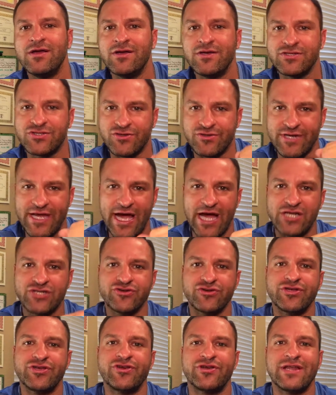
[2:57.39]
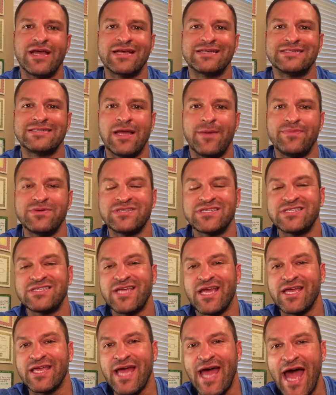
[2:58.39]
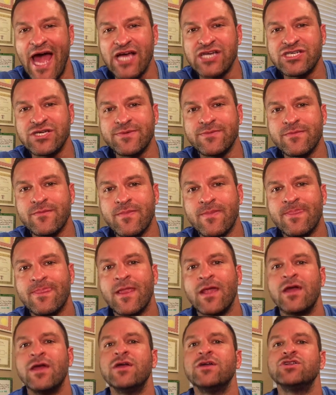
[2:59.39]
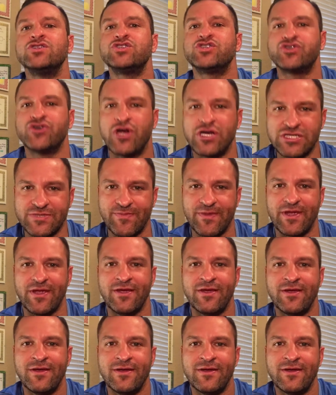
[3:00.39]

So naturally, your next step is to take action. Trust me.